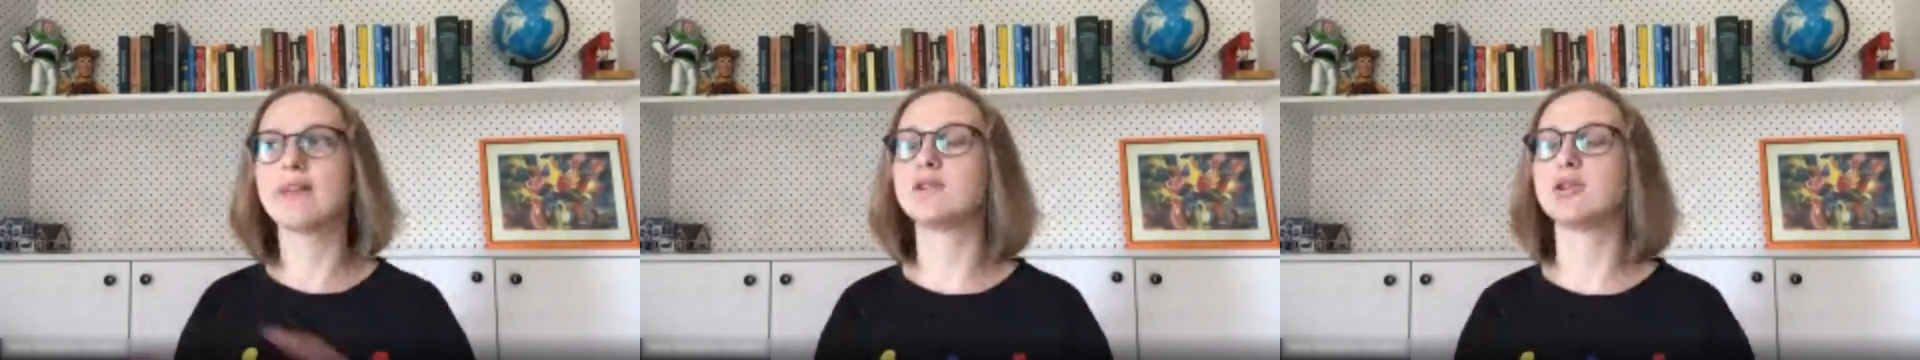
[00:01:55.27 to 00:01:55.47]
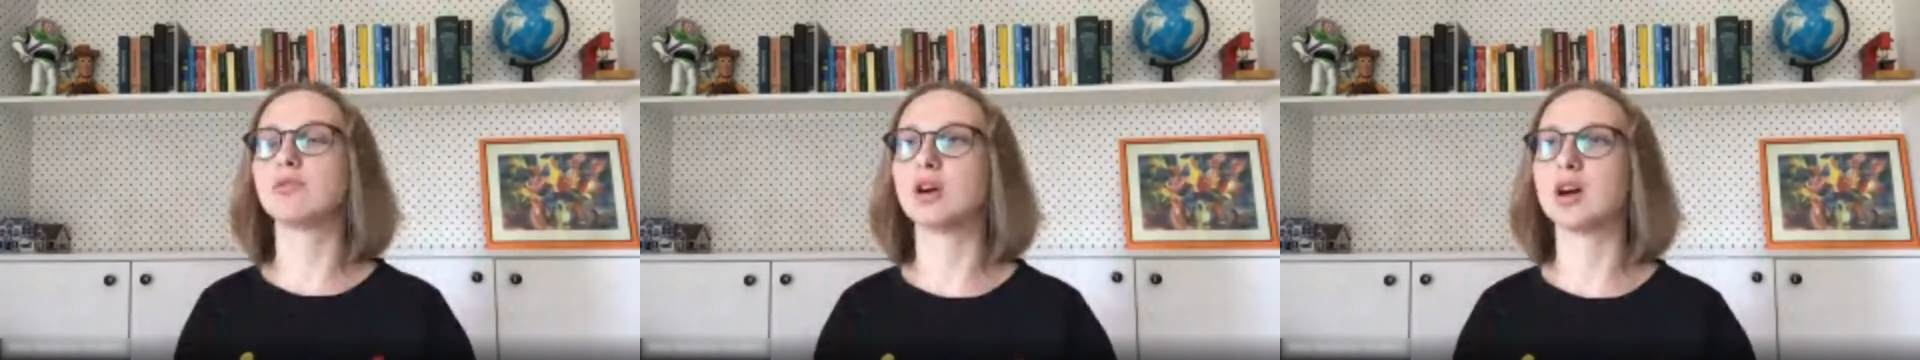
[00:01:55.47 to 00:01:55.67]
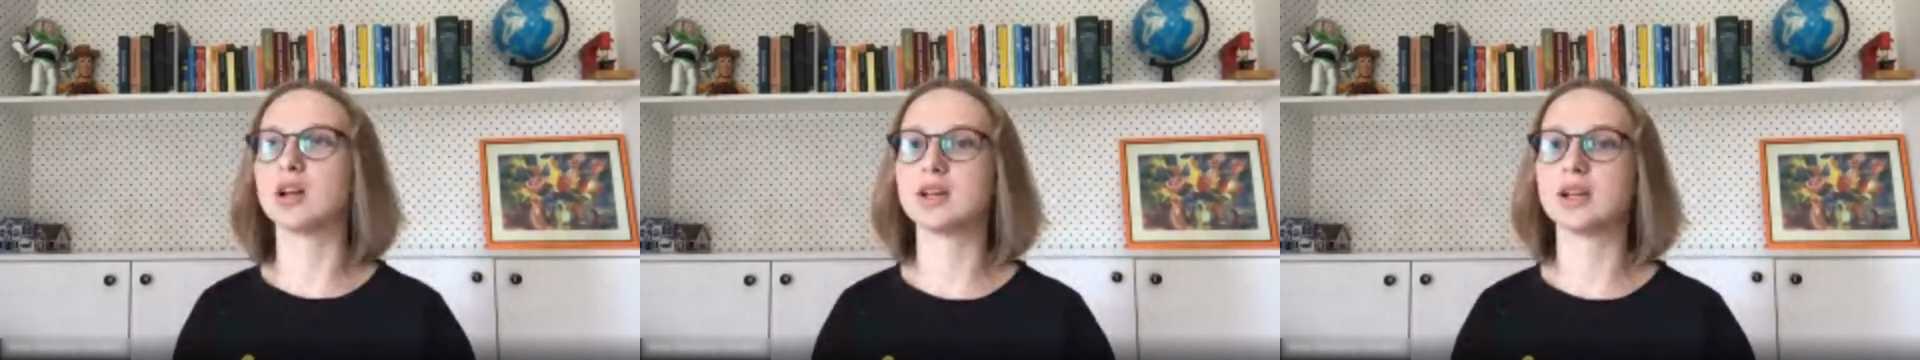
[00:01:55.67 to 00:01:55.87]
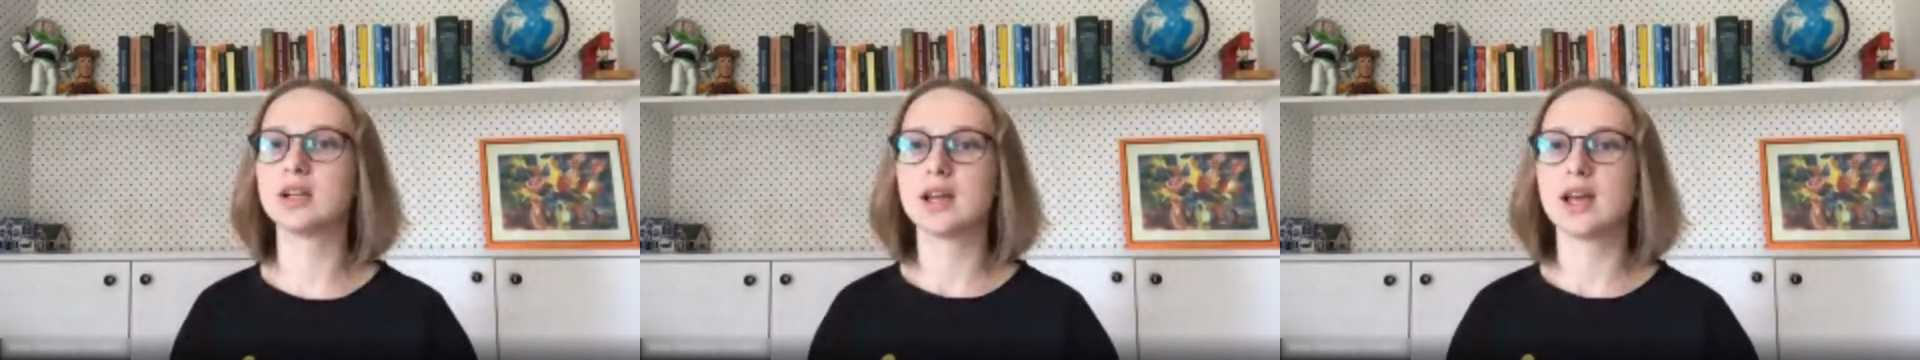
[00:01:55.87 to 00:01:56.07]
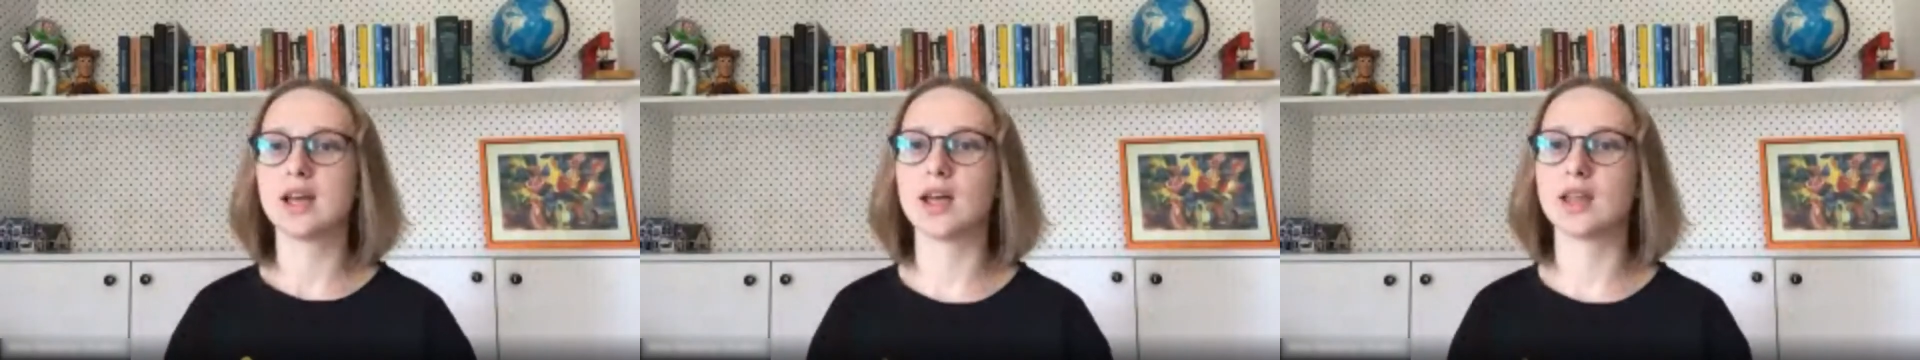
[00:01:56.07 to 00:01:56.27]
everyone
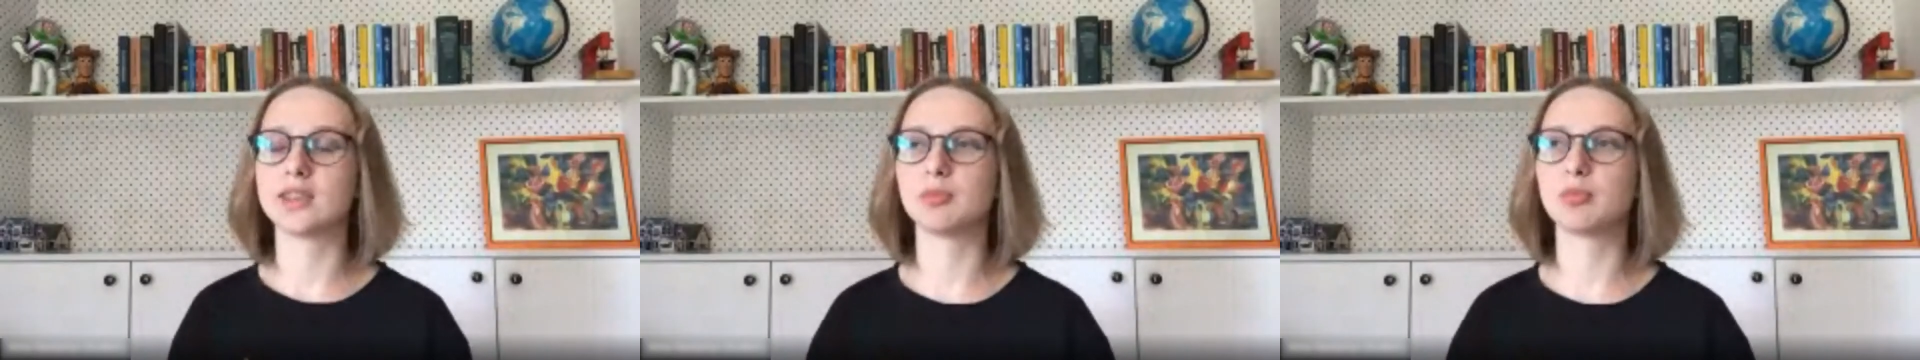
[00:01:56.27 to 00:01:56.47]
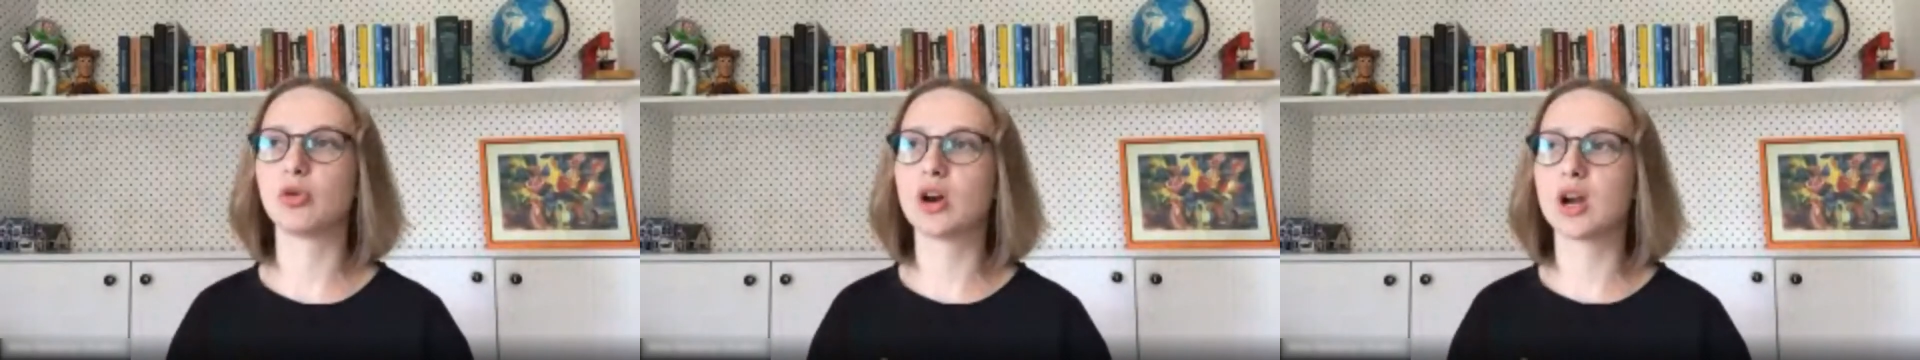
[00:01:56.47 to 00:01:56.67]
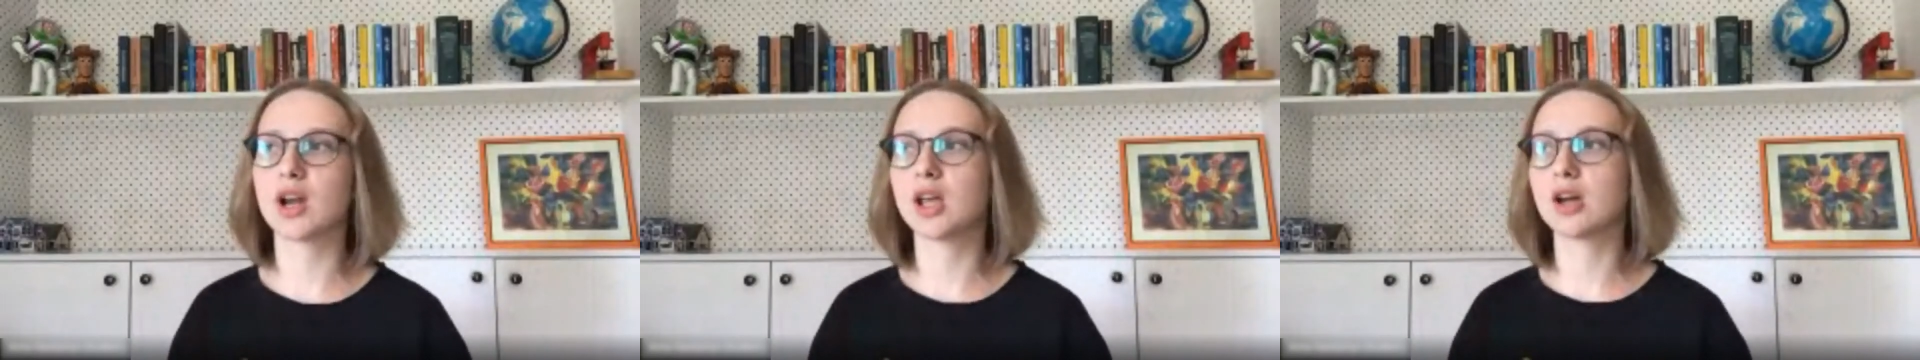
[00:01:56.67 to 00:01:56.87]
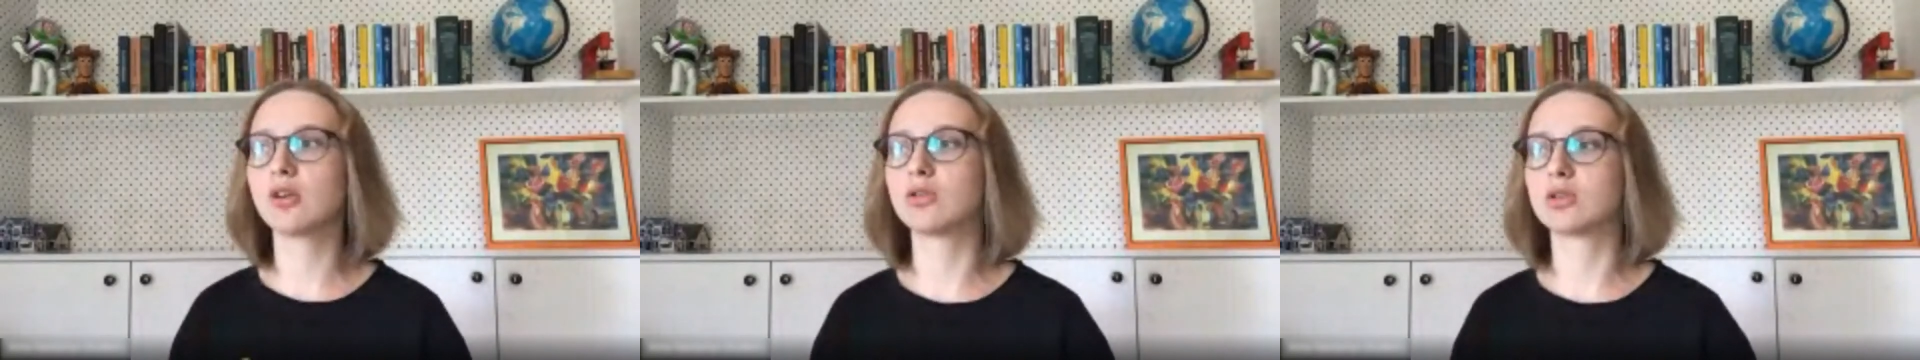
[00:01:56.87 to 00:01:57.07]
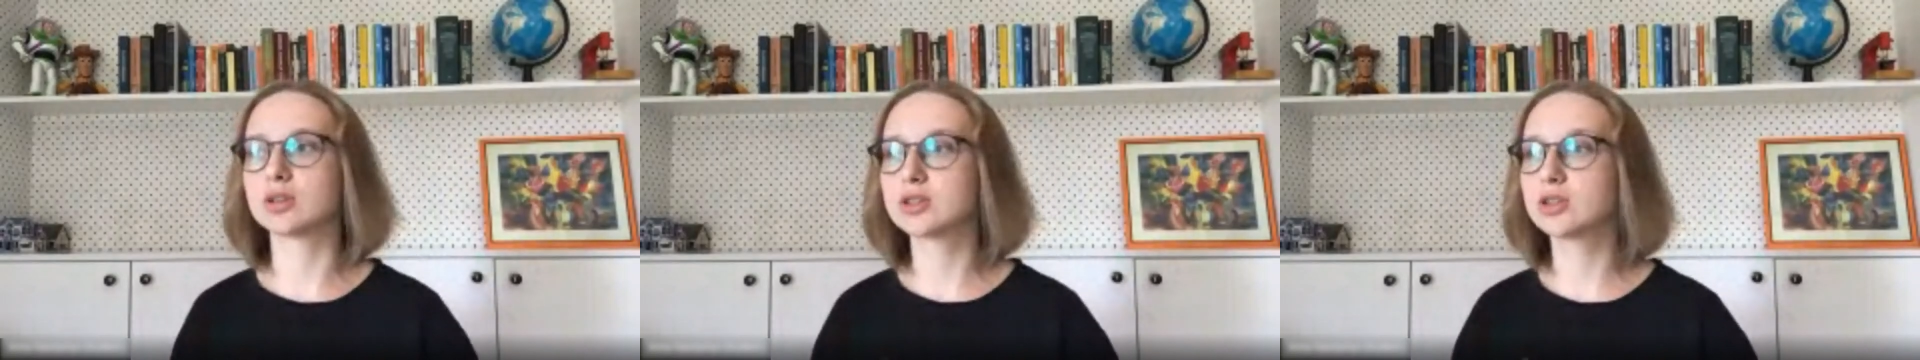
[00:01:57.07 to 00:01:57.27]
at the
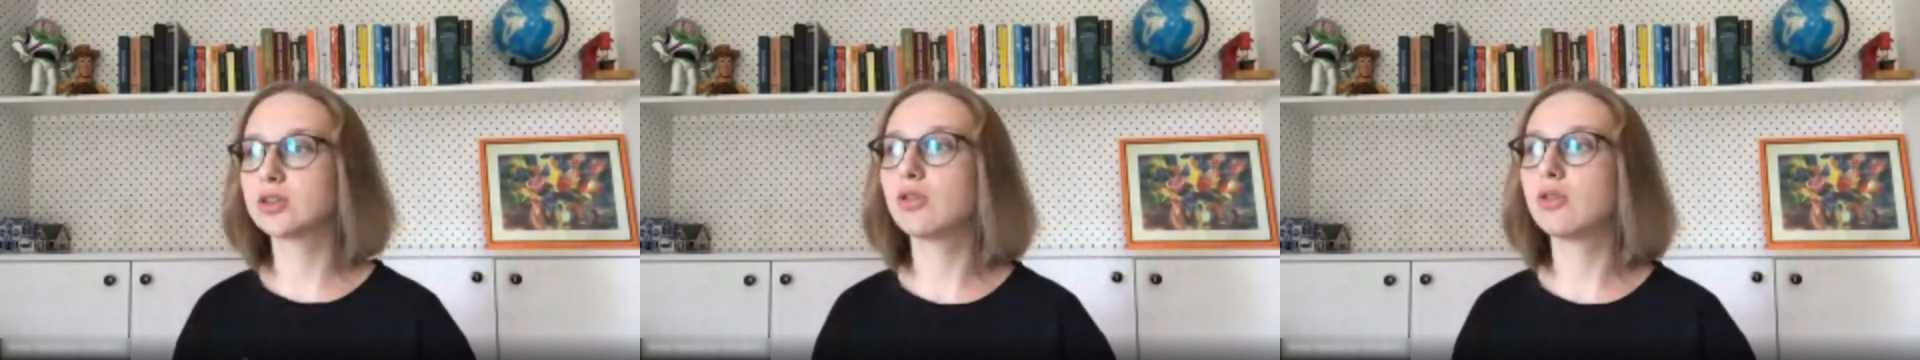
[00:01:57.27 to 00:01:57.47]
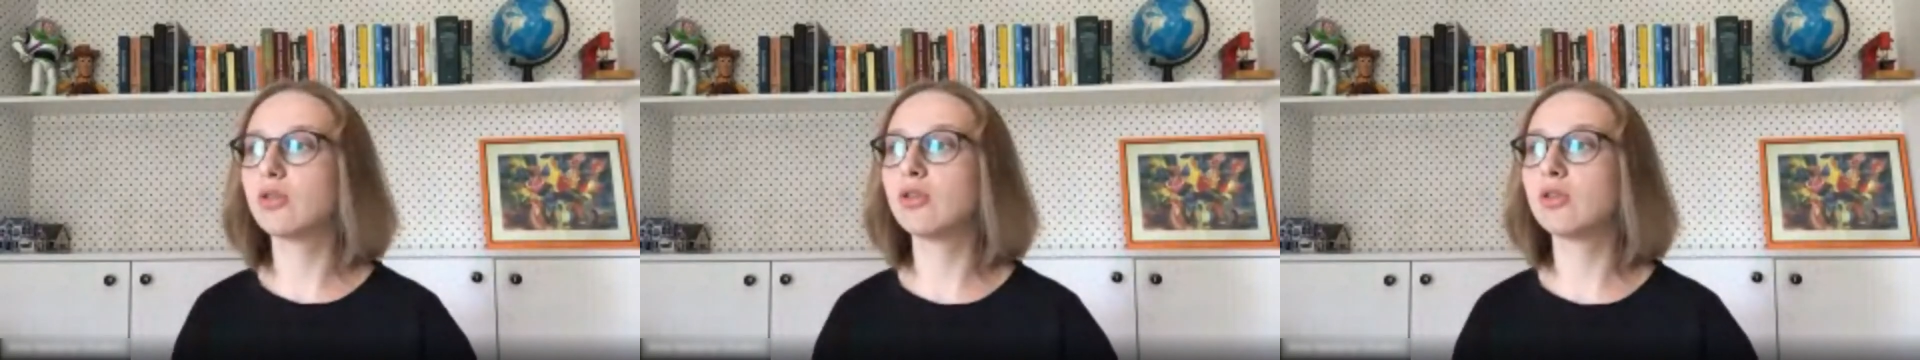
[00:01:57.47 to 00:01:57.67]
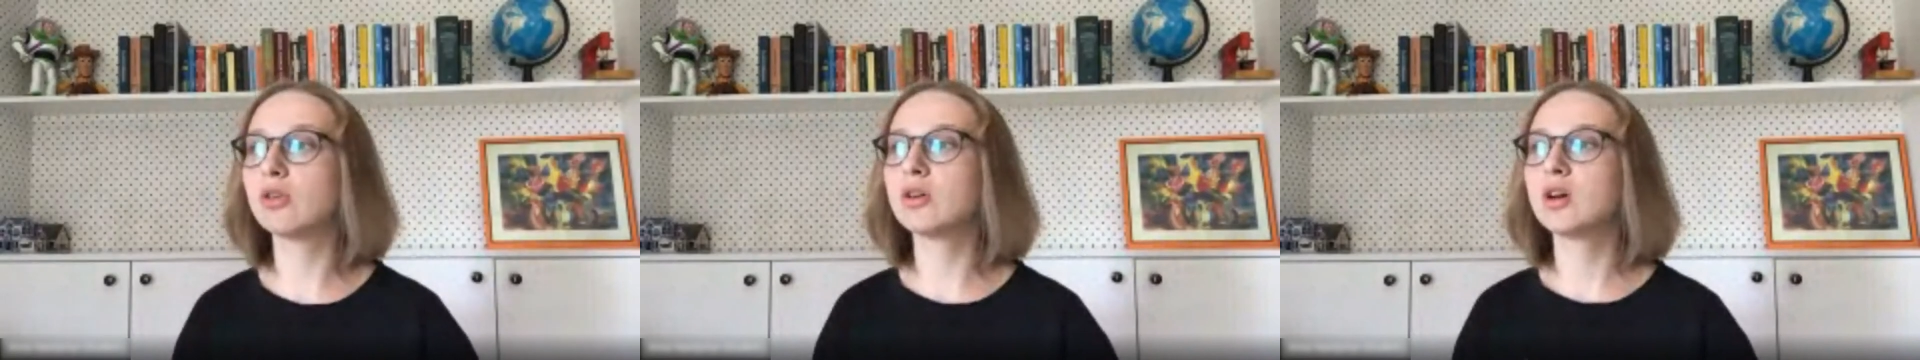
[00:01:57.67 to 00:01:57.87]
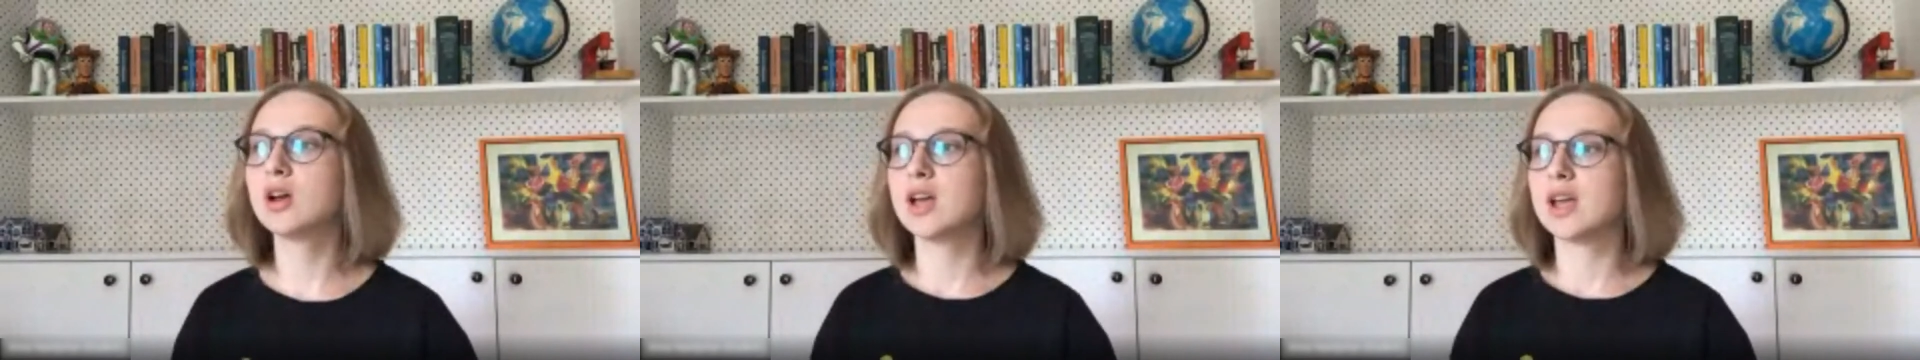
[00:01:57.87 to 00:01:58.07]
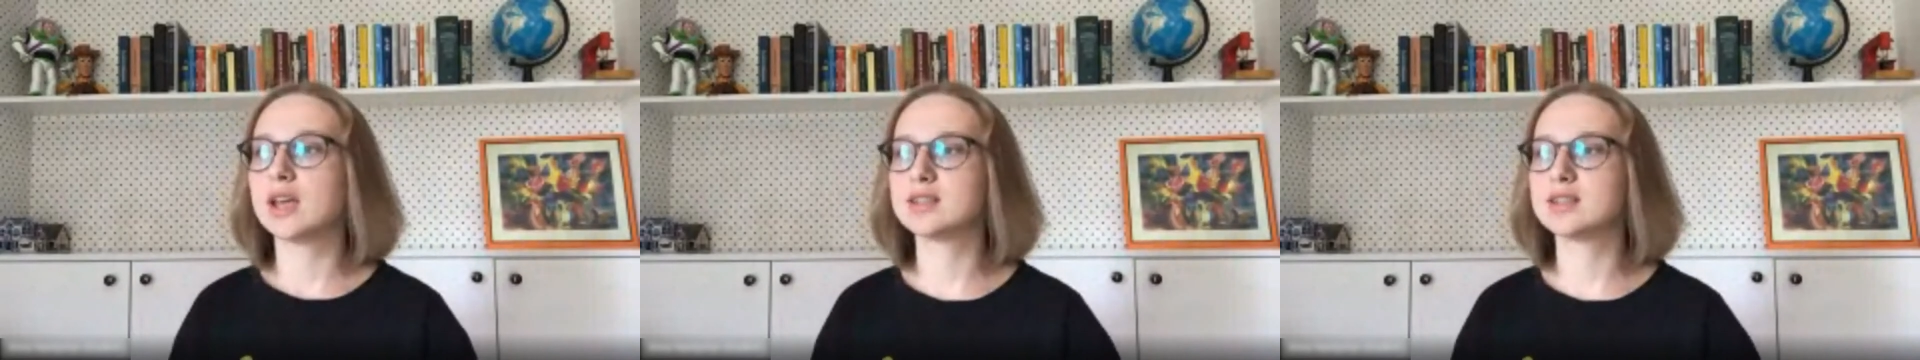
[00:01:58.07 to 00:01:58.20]
boarding or school.